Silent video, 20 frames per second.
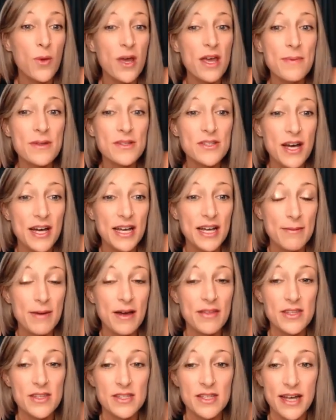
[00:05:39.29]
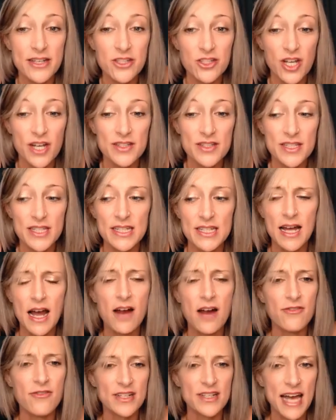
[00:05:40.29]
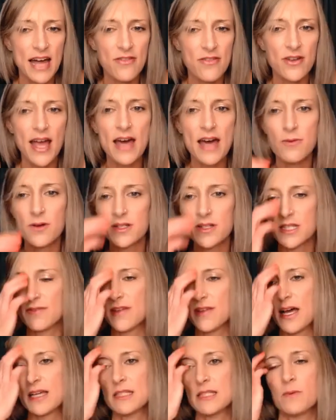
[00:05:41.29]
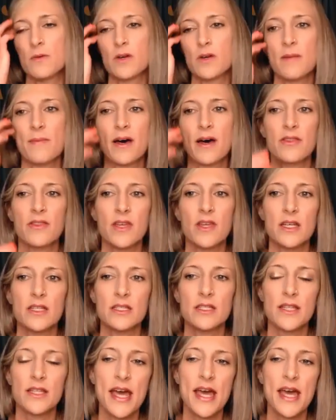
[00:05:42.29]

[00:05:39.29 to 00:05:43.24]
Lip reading: we've been talking about this a lot, Chanti, and our friend Catherine Edwards has spoken about this.